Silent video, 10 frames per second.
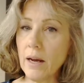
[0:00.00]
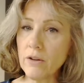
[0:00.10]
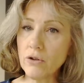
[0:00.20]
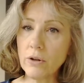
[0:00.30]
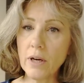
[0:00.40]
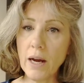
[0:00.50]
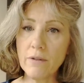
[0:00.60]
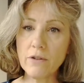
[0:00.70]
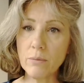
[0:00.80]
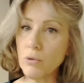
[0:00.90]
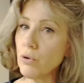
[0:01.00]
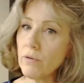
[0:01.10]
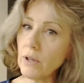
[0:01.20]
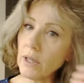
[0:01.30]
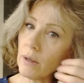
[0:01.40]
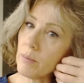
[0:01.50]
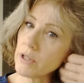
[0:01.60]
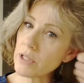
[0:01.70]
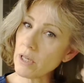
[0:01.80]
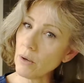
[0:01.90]
And you're gonna have to move a little
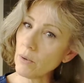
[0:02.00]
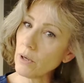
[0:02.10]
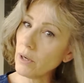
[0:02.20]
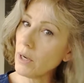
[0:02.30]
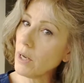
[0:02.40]
bit slower.